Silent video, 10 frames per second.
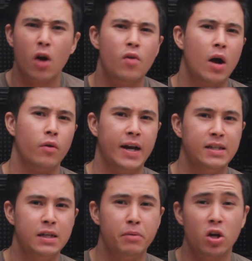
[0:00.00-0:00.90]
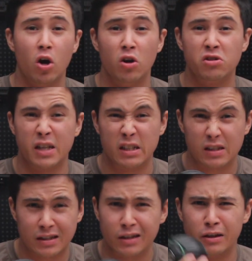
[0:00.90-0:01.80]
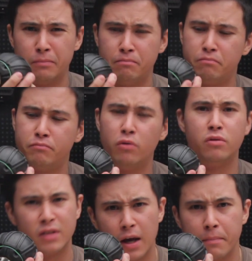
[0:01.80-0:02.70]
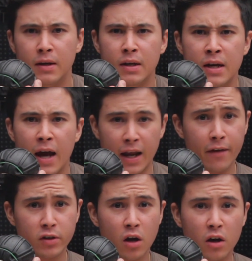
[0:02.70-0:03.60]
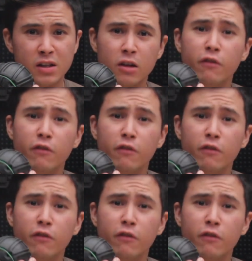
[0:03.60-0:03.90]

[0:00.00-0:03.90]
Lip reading: around 80 because it's still a prototype, and Avatar is still